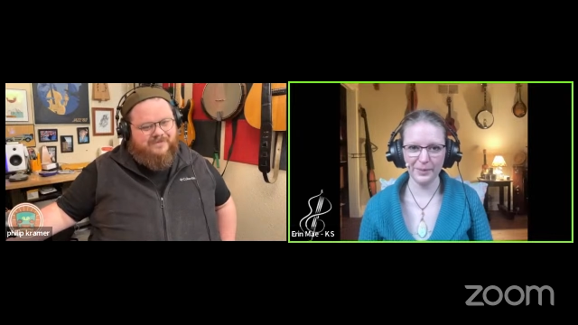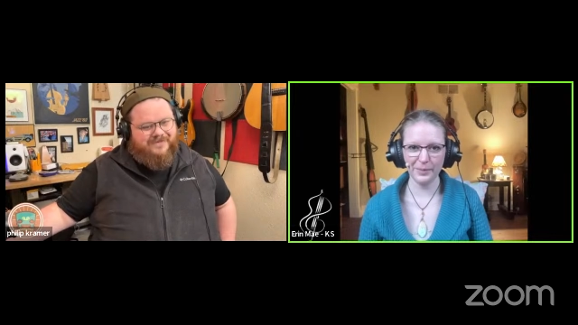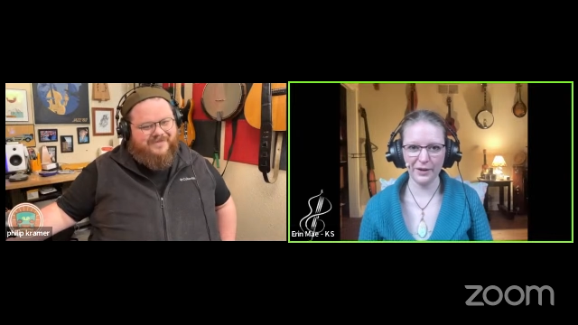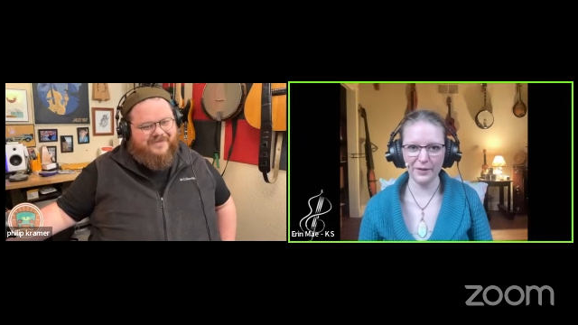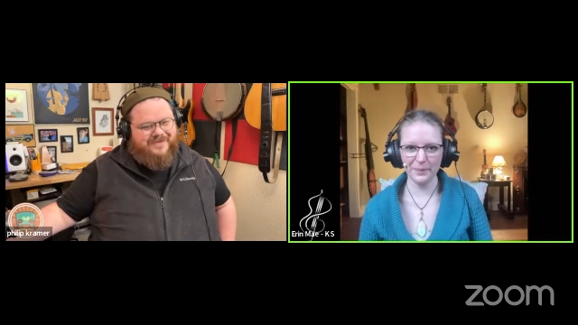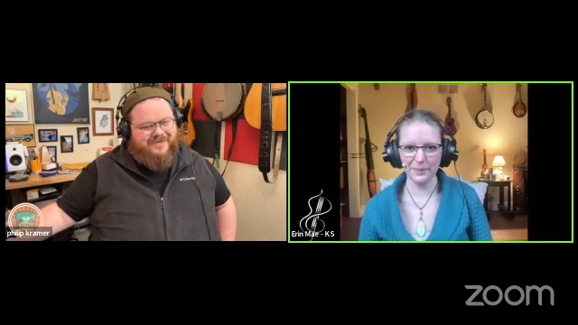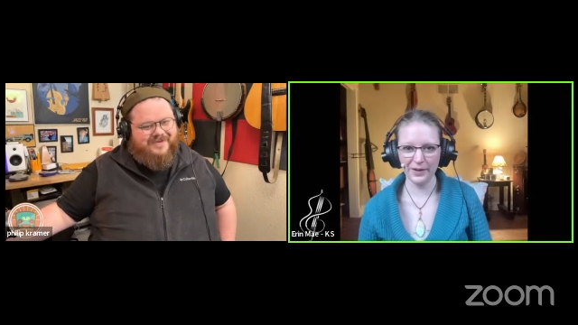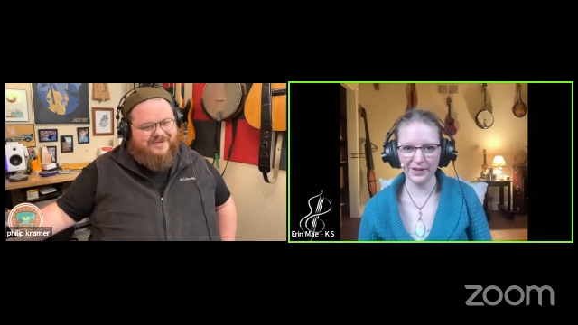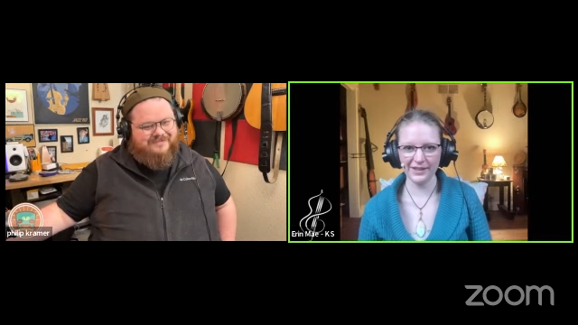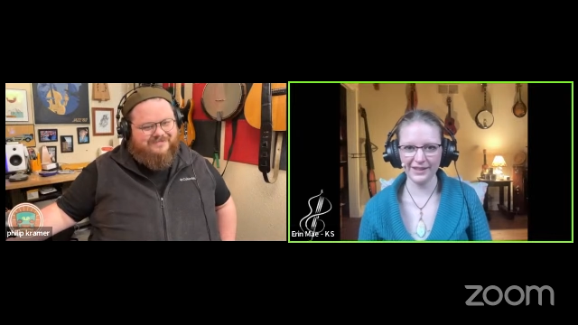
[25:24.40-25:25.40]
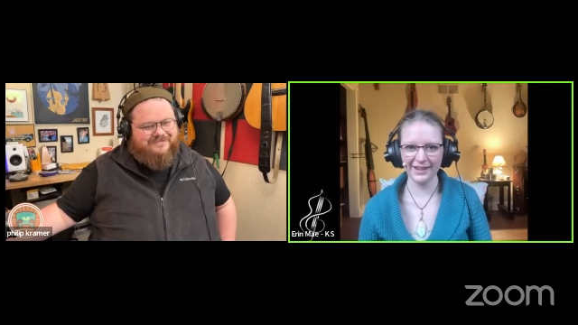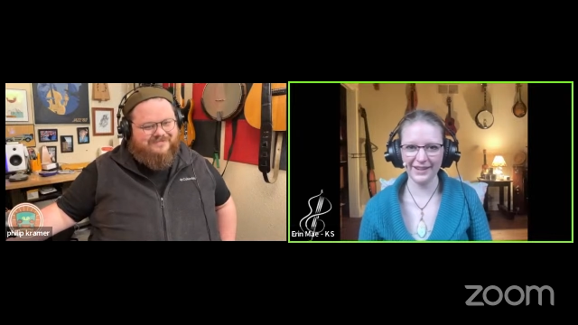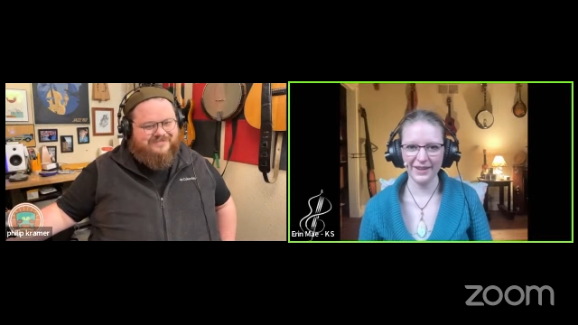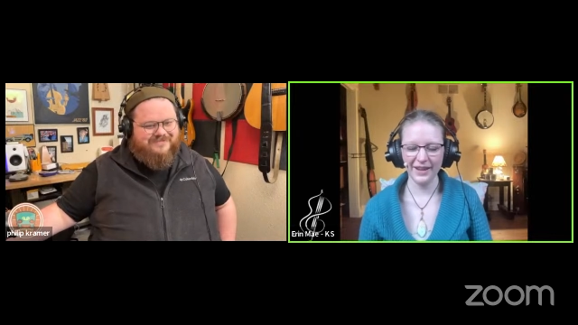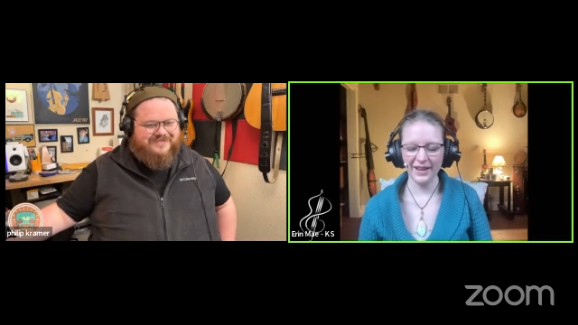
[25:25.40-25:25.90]
Speaker 1: and I brought home books and
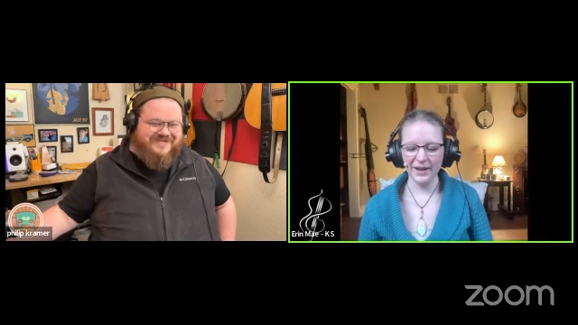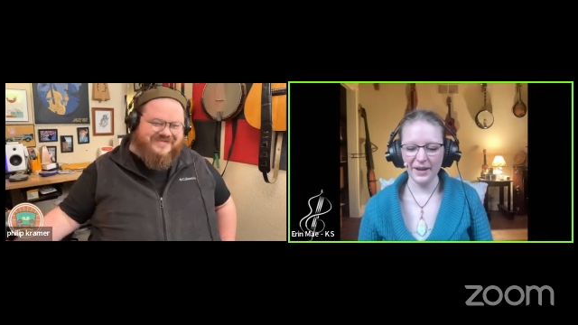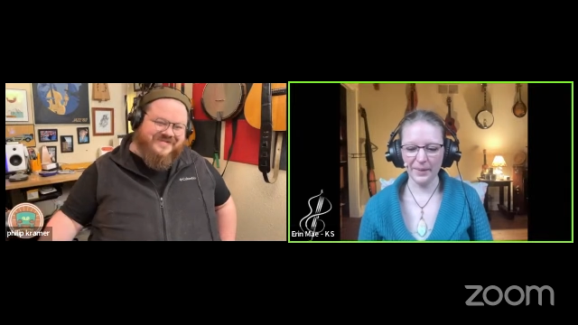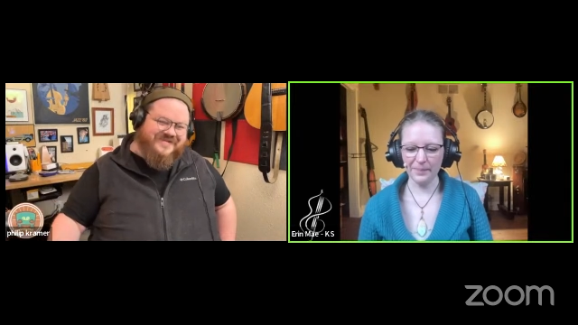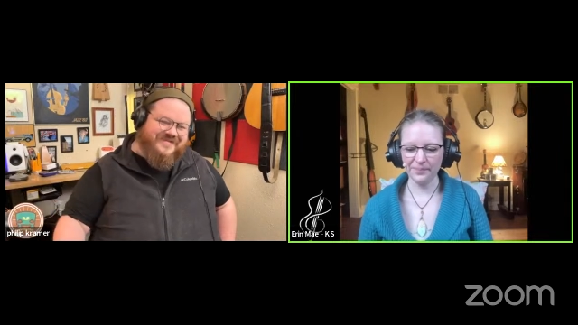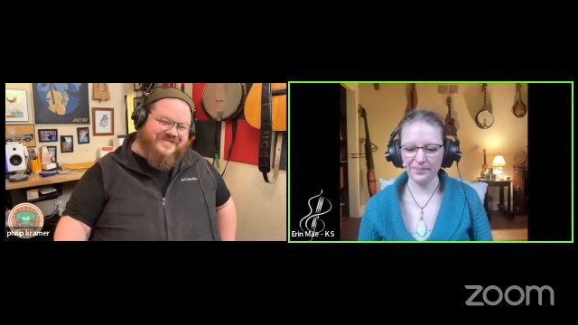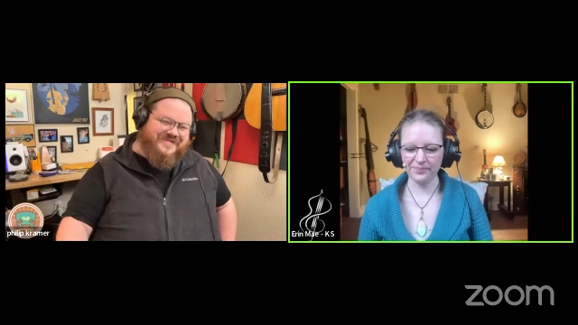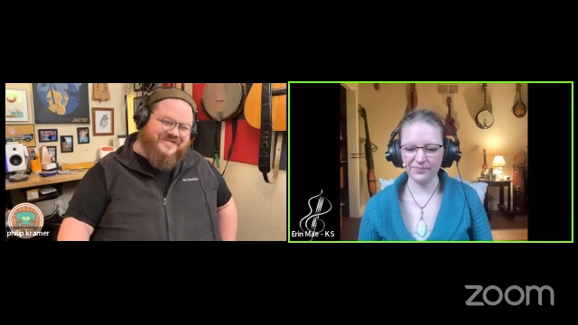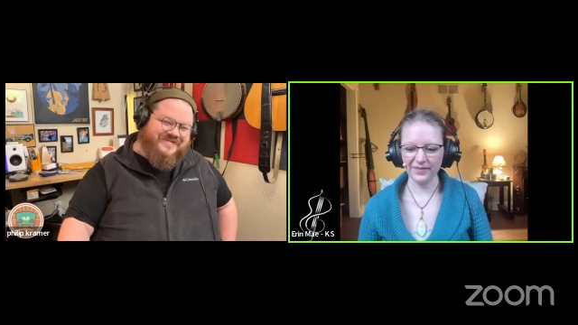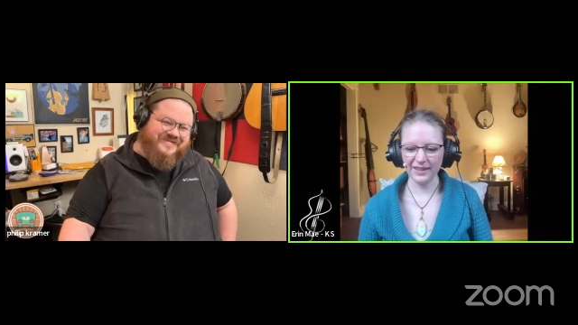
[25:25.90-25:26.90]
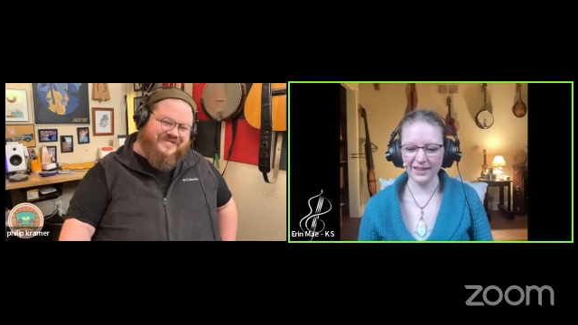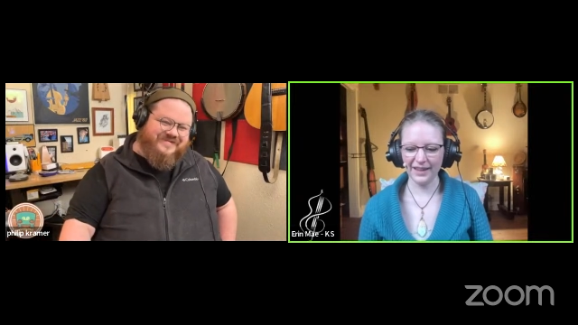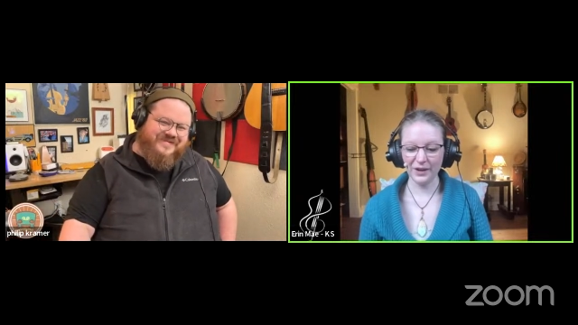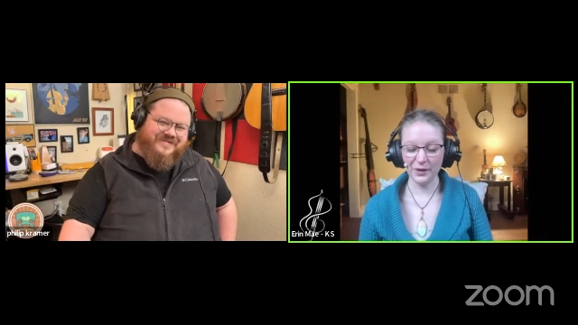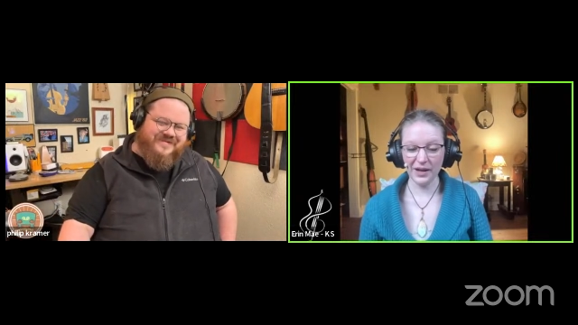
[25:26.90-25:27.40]
I am
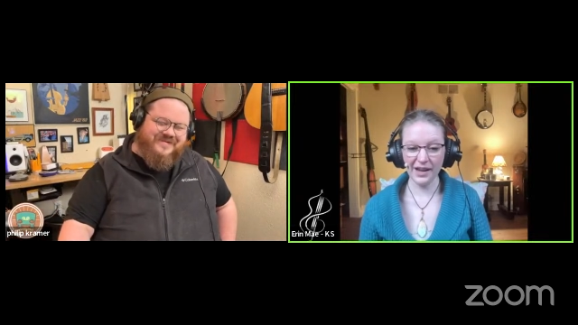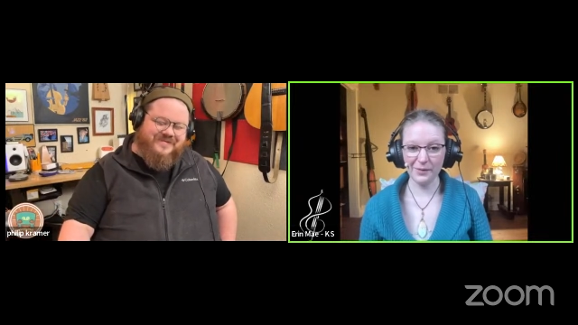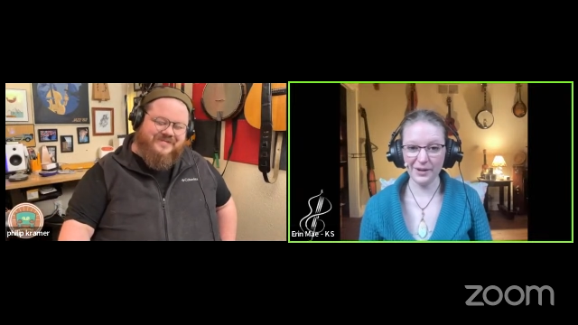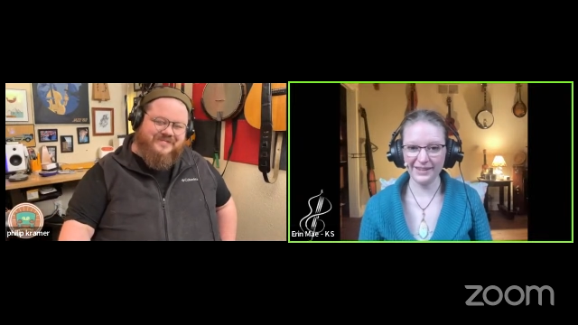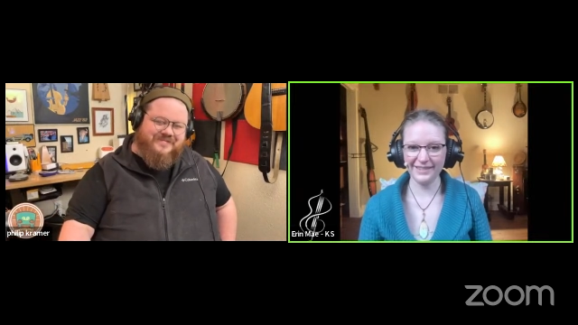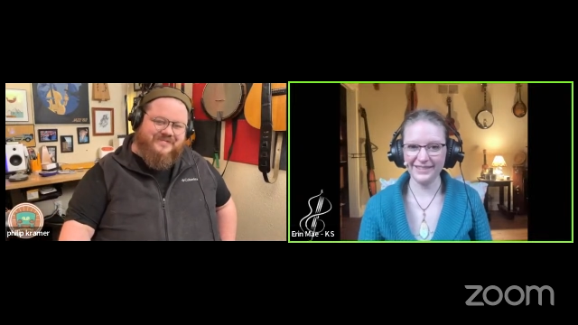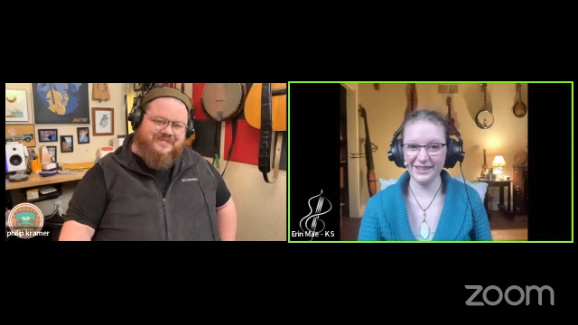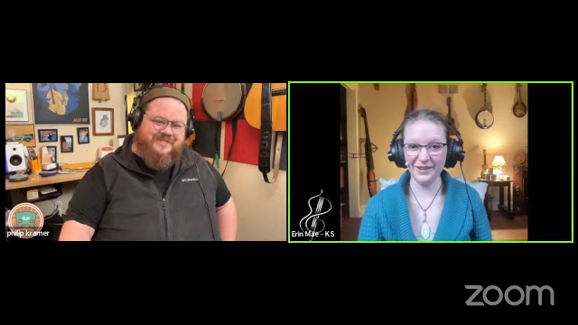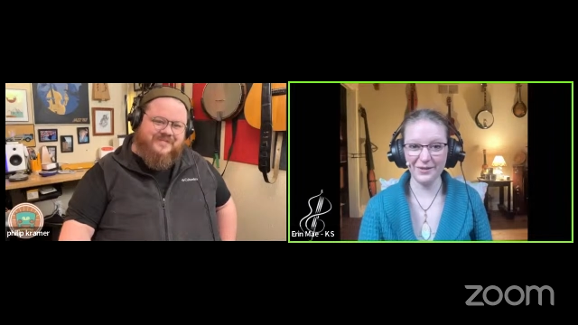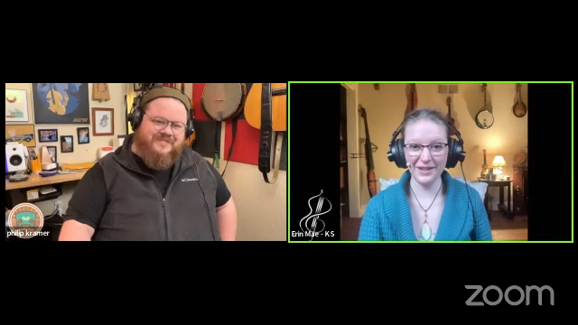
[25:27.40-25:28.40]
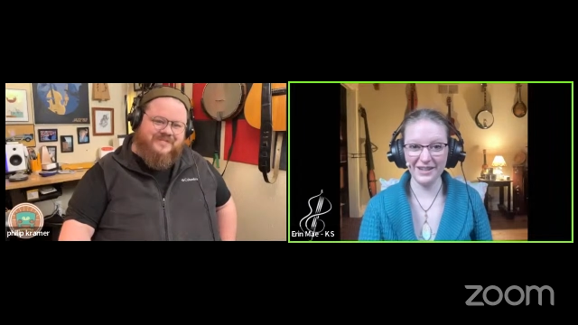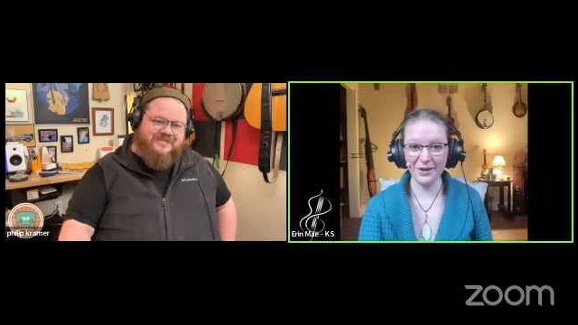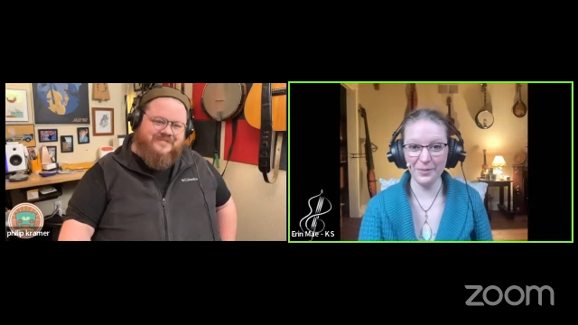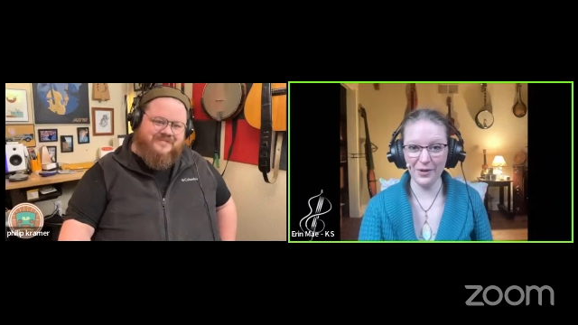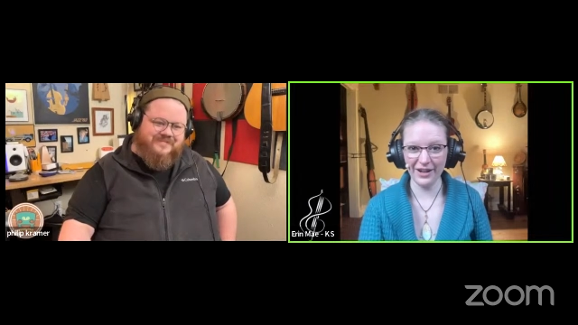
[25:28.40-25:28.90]
like, okay, I want to, you know, I want to know more.